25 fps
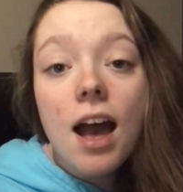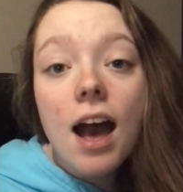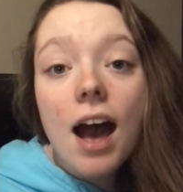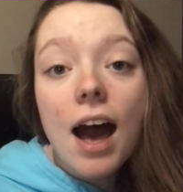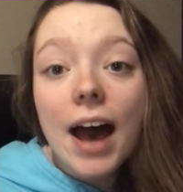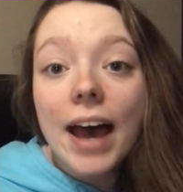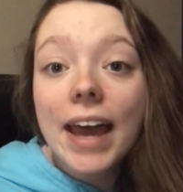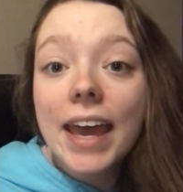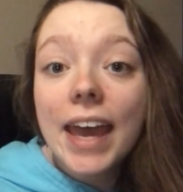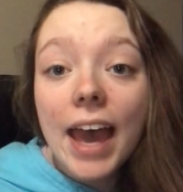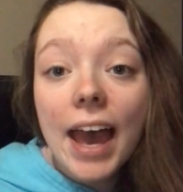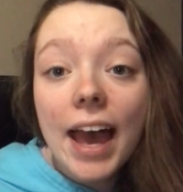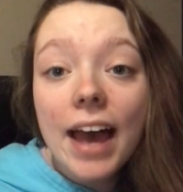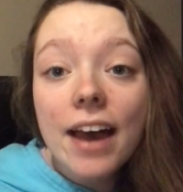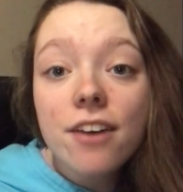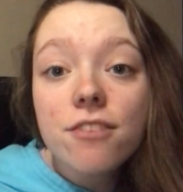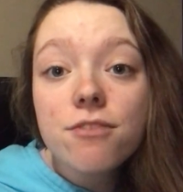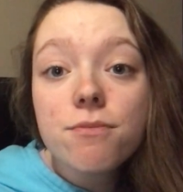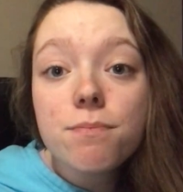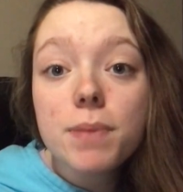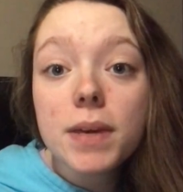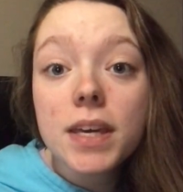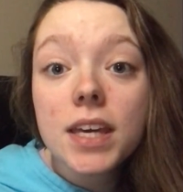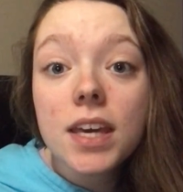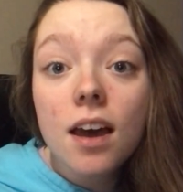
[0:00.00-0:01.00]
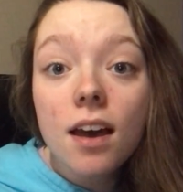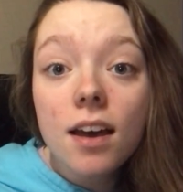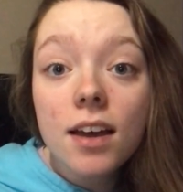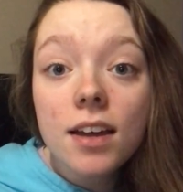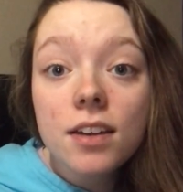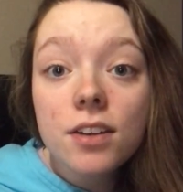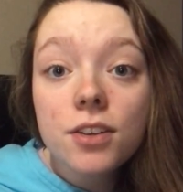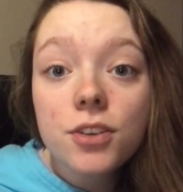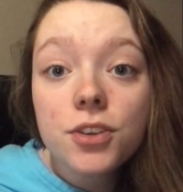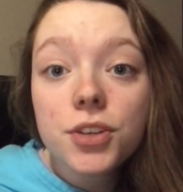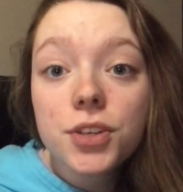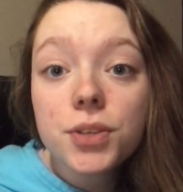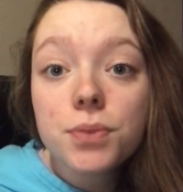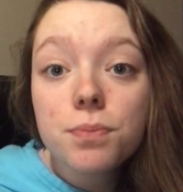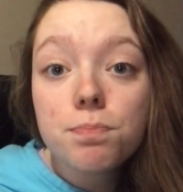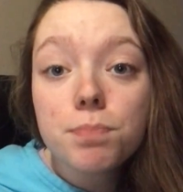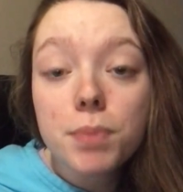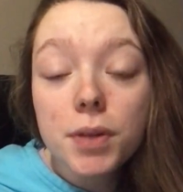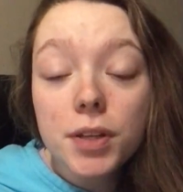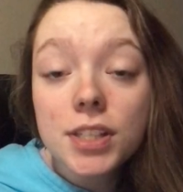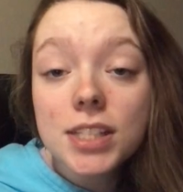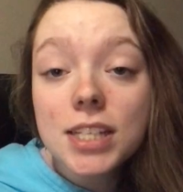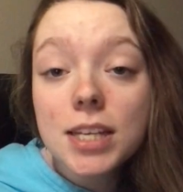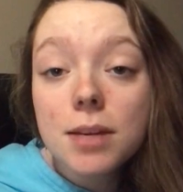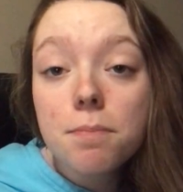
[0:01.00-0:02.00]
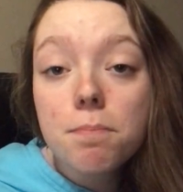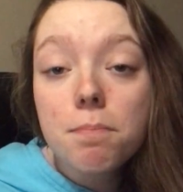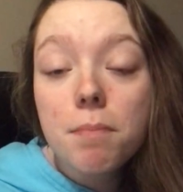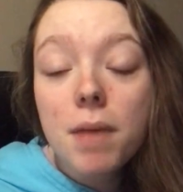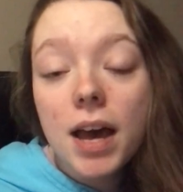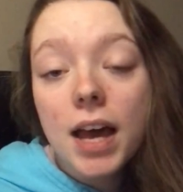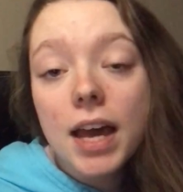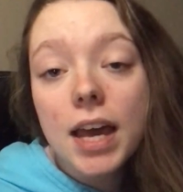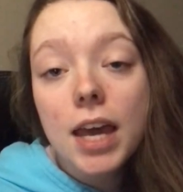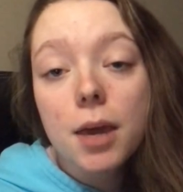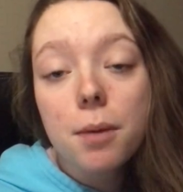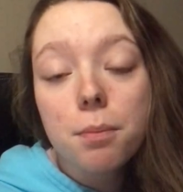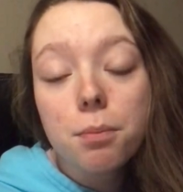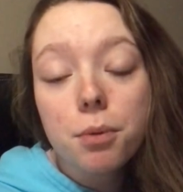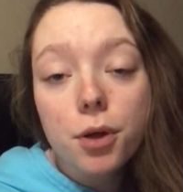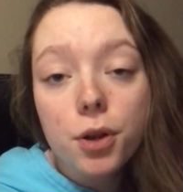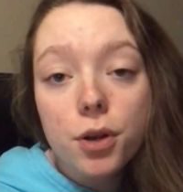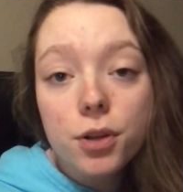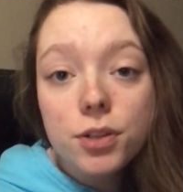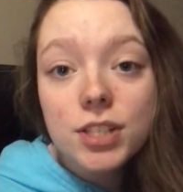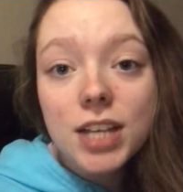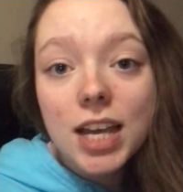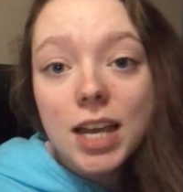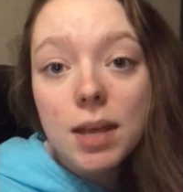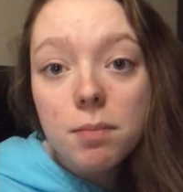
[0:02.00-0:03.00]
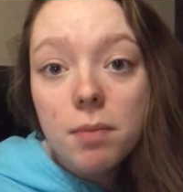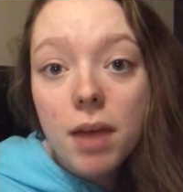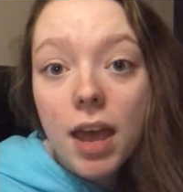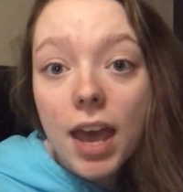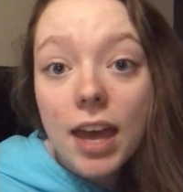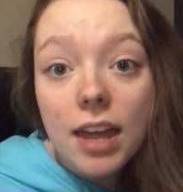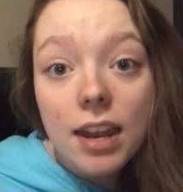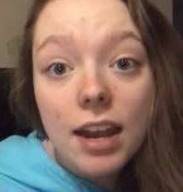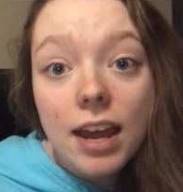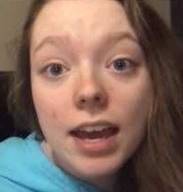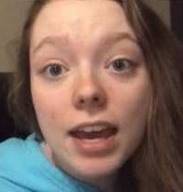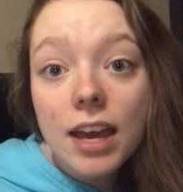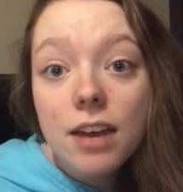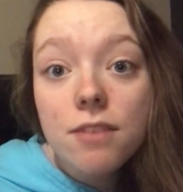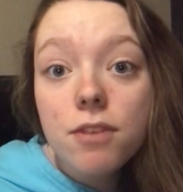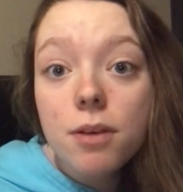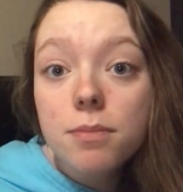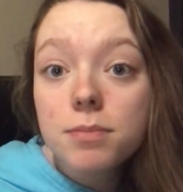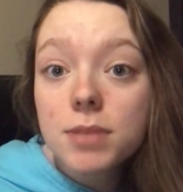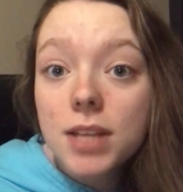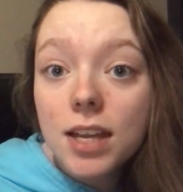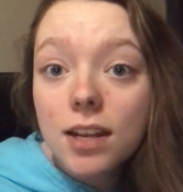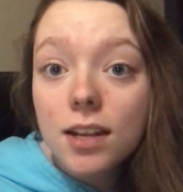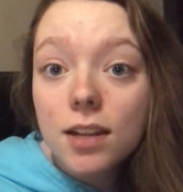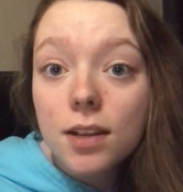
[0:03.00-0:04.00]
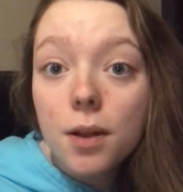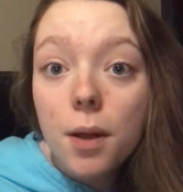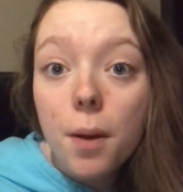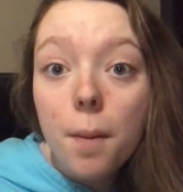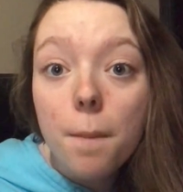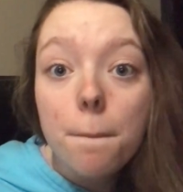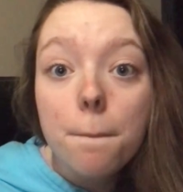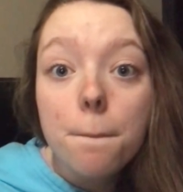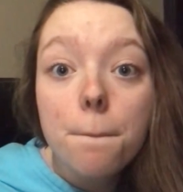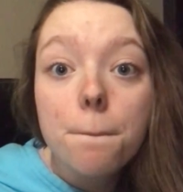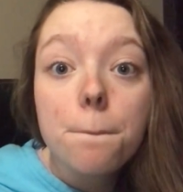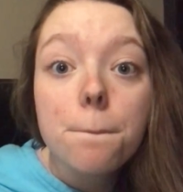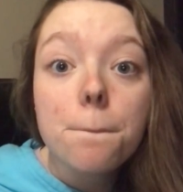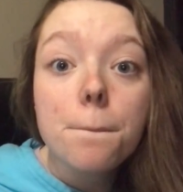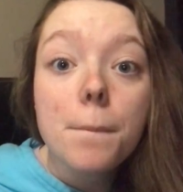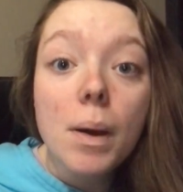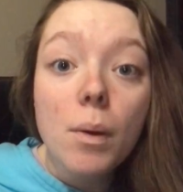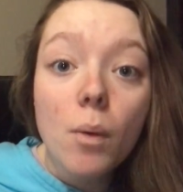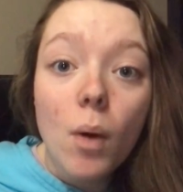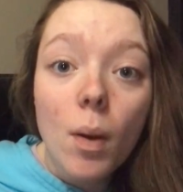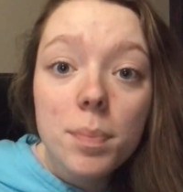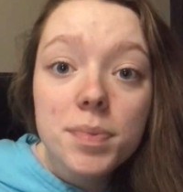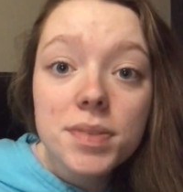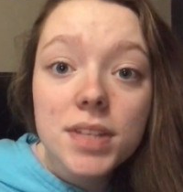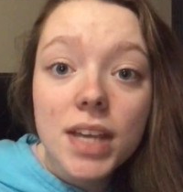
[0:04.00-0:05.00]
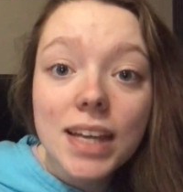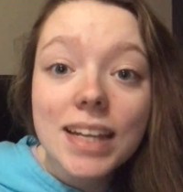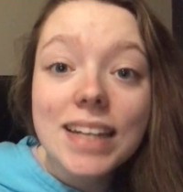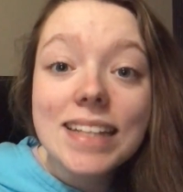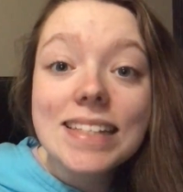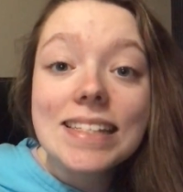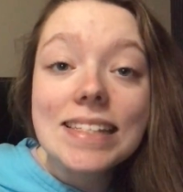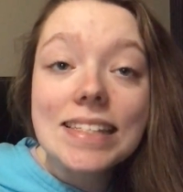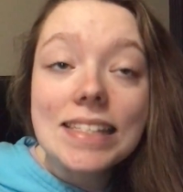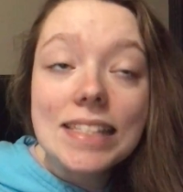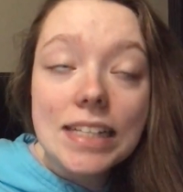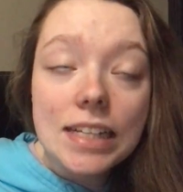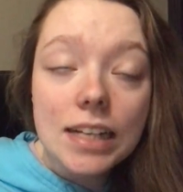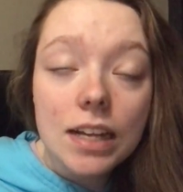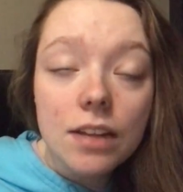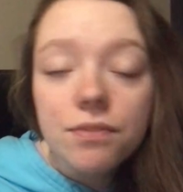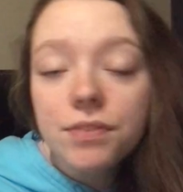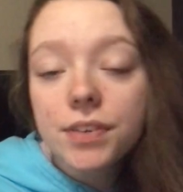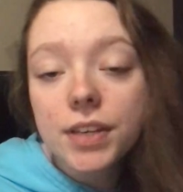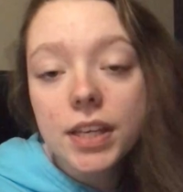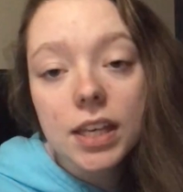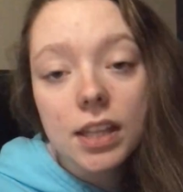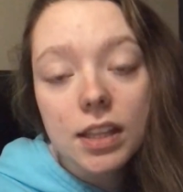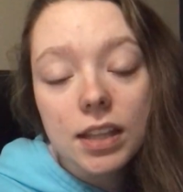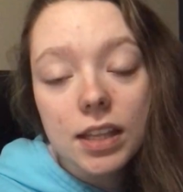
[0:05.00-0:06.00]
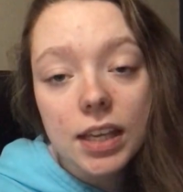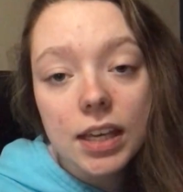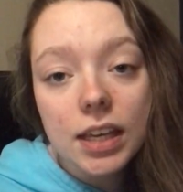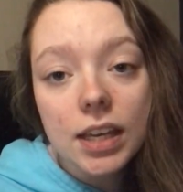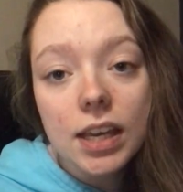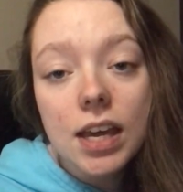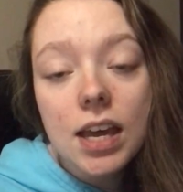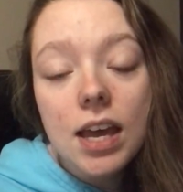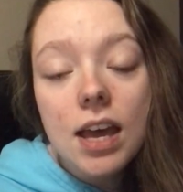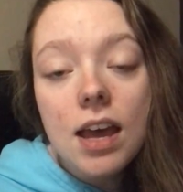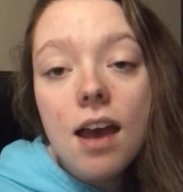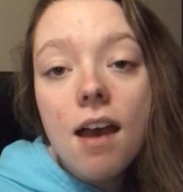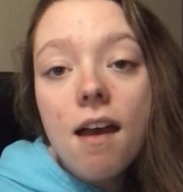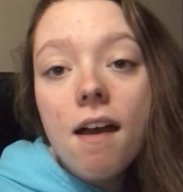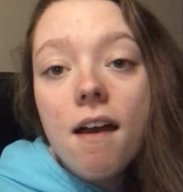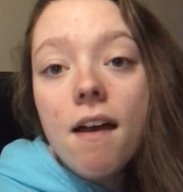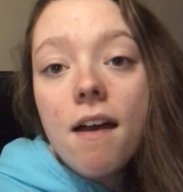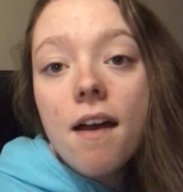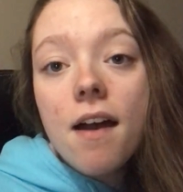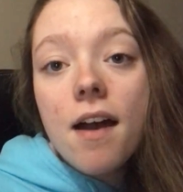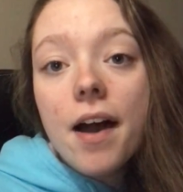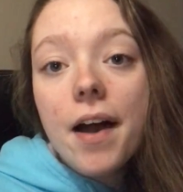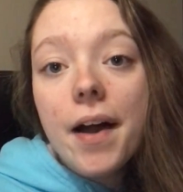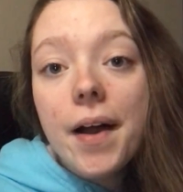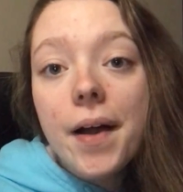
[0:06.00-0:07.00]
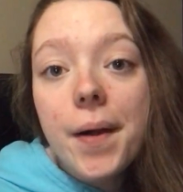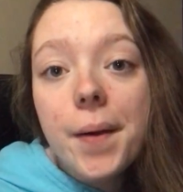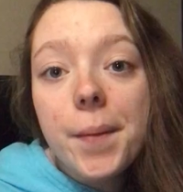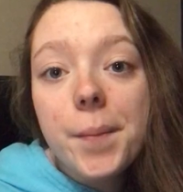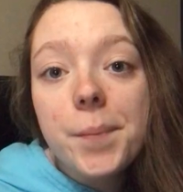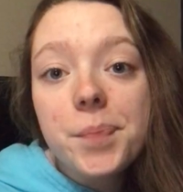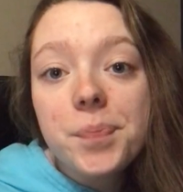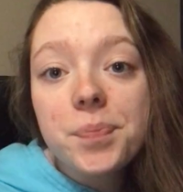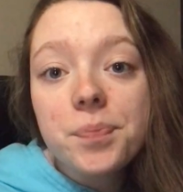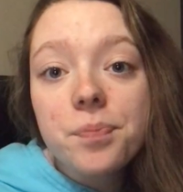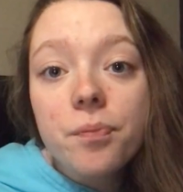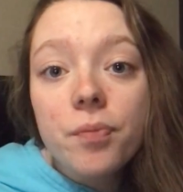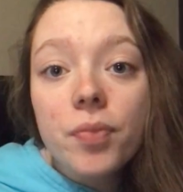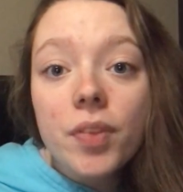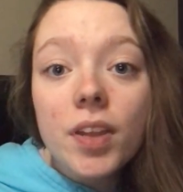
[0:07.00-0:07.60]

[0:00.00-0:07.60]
I have begun building my prototype and I have updated my website significantly. In